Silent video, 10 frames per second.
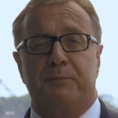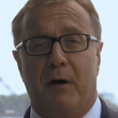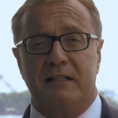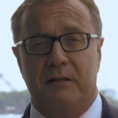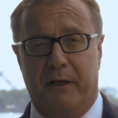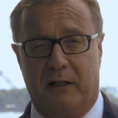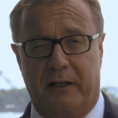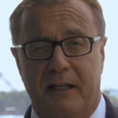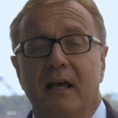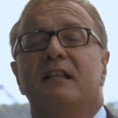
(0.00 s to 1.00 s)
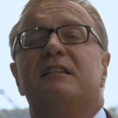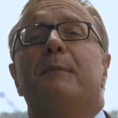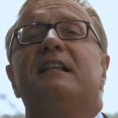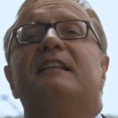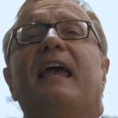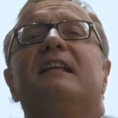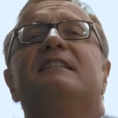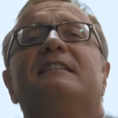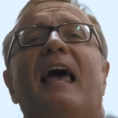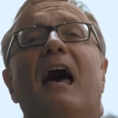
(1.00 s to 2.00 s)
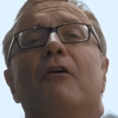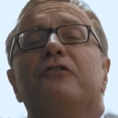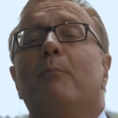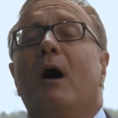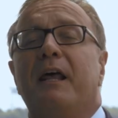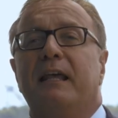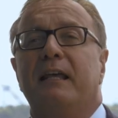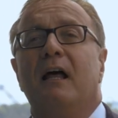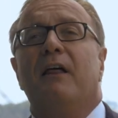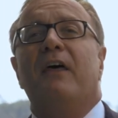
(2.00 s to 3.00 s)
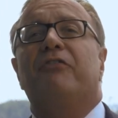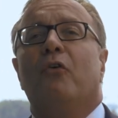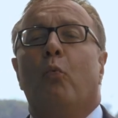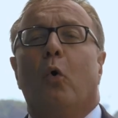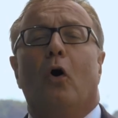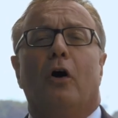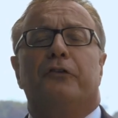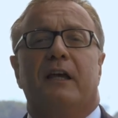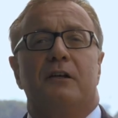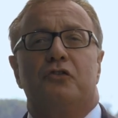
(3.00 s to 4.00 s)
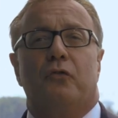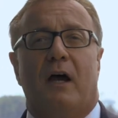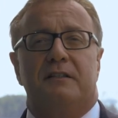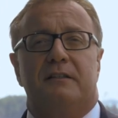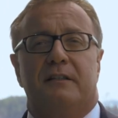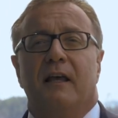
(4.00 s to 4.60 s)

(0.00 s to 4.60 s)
responsibility to maintain sound money that the world can trust.